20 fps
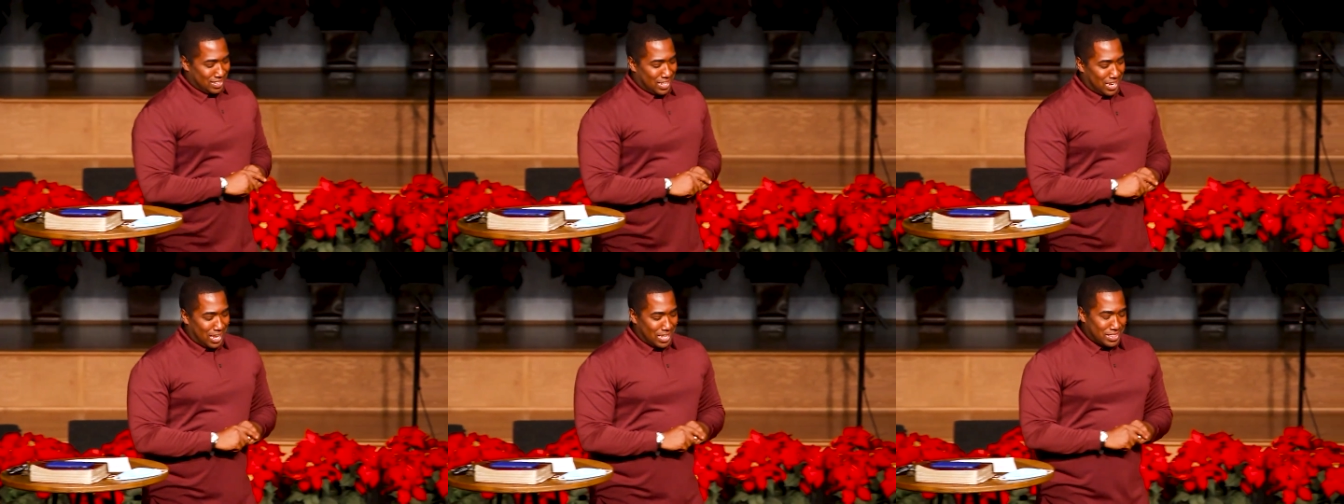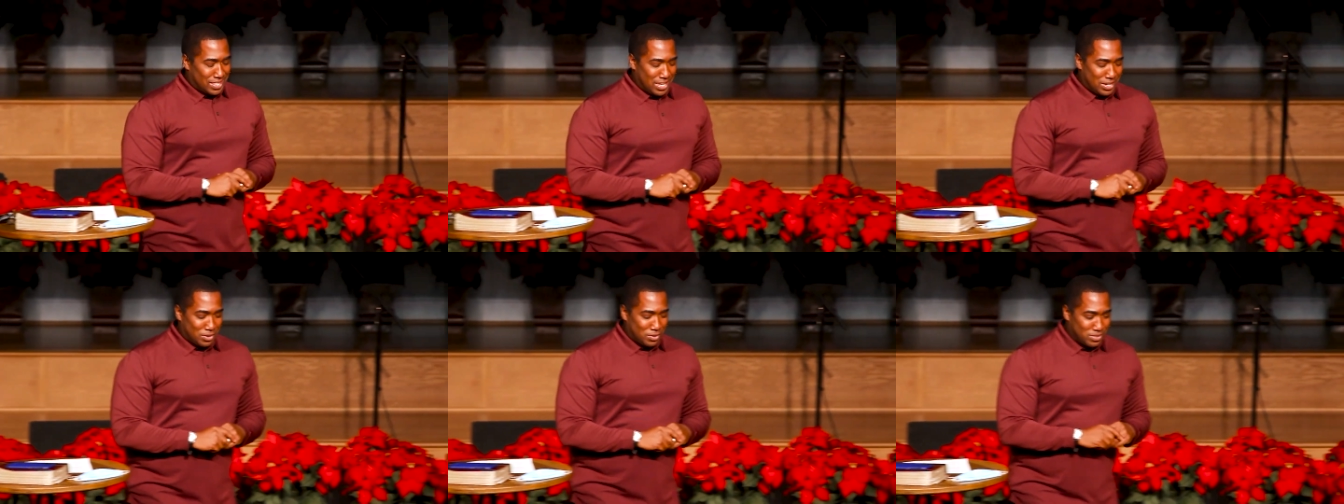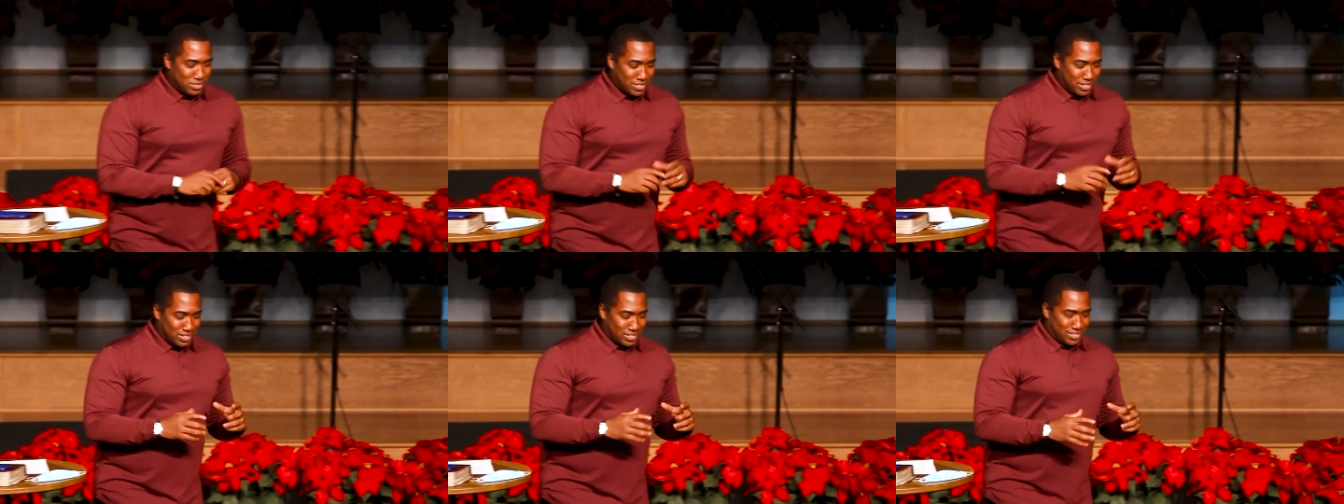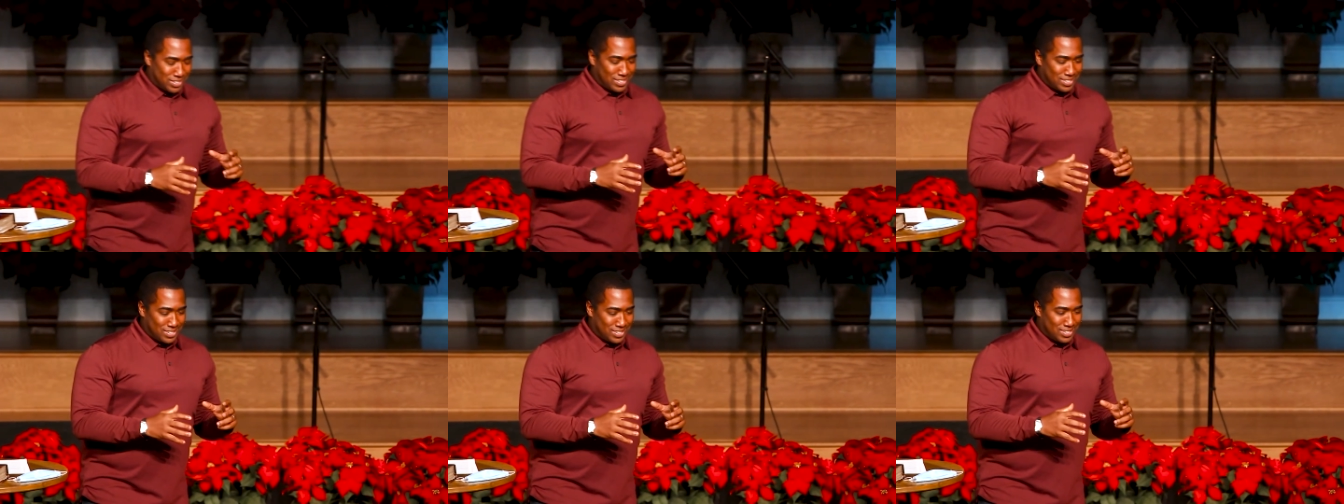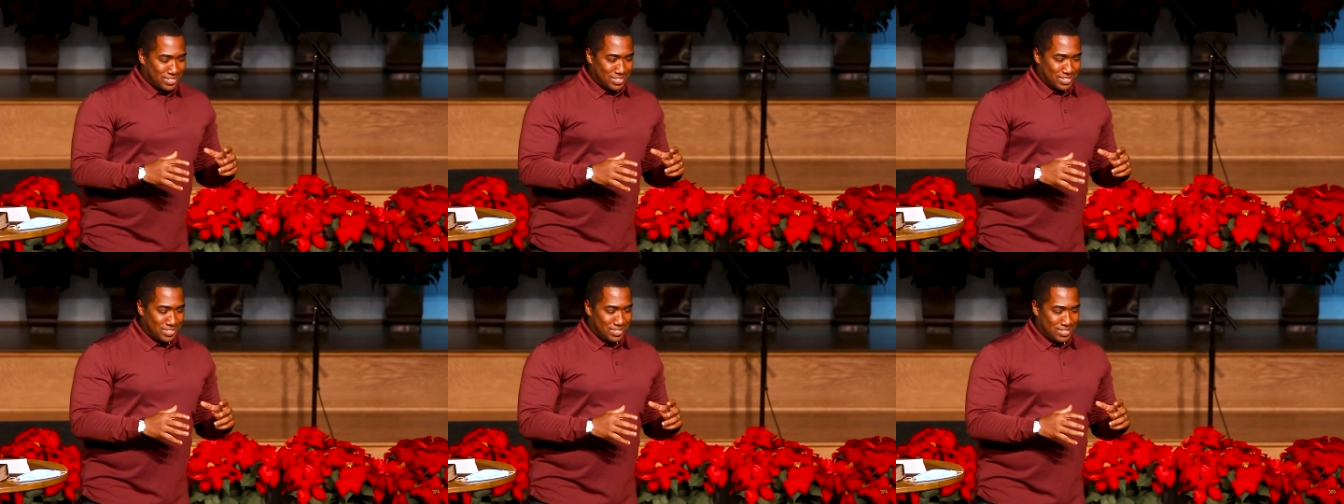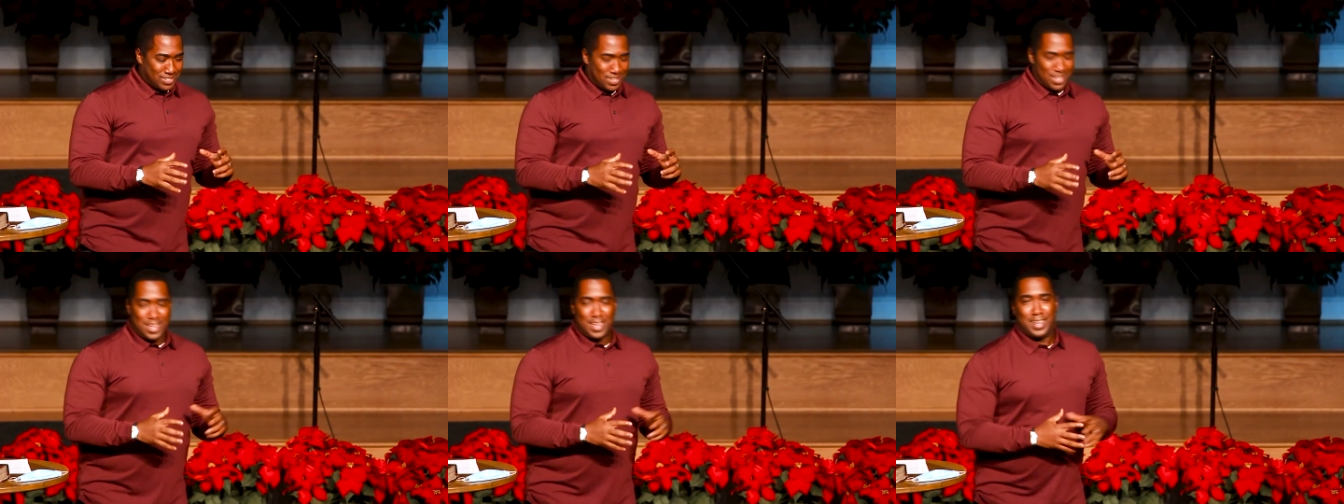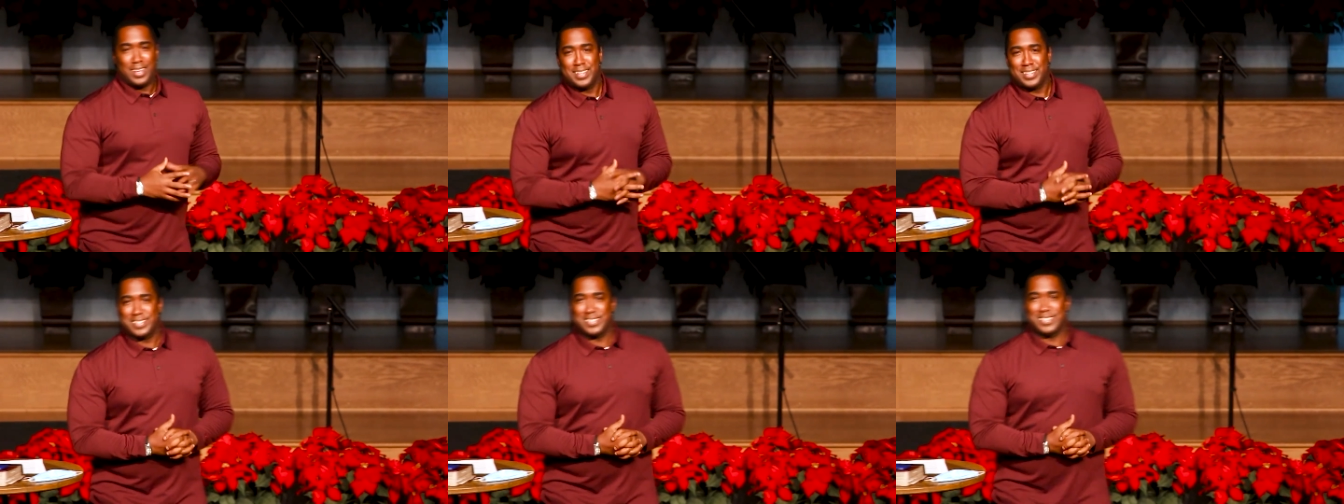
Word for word: that I think are just, ah,